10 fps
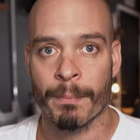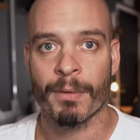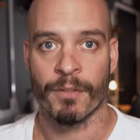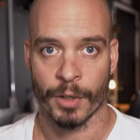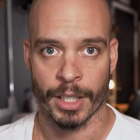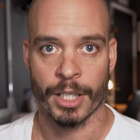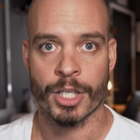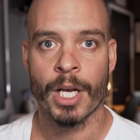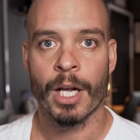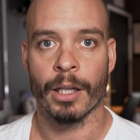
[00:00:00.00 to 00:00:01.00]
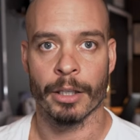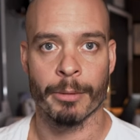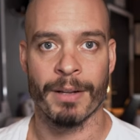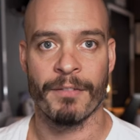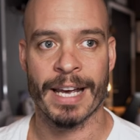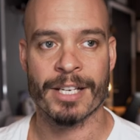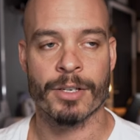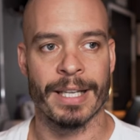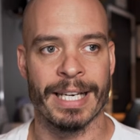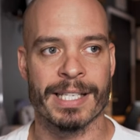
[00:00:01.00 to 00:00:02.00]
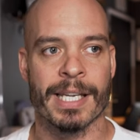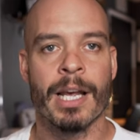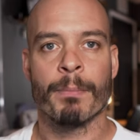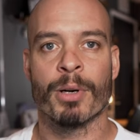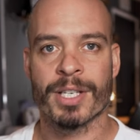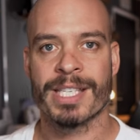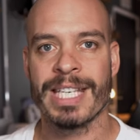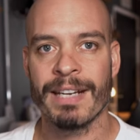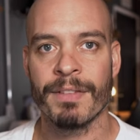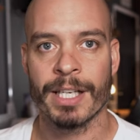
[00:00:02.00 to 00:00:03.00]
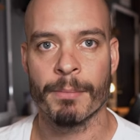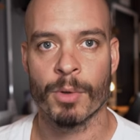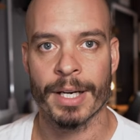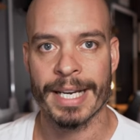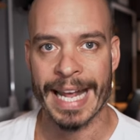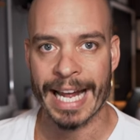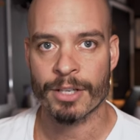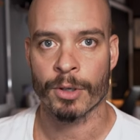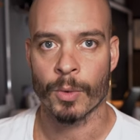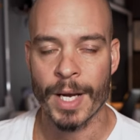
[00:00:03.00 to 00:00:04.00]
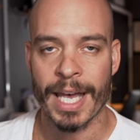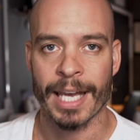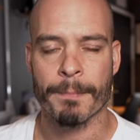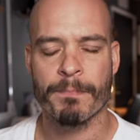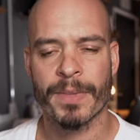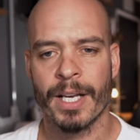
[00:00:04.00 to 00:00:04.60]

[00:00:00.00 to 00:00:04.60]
up footage a little bit faster that it's perceived in a more natural way.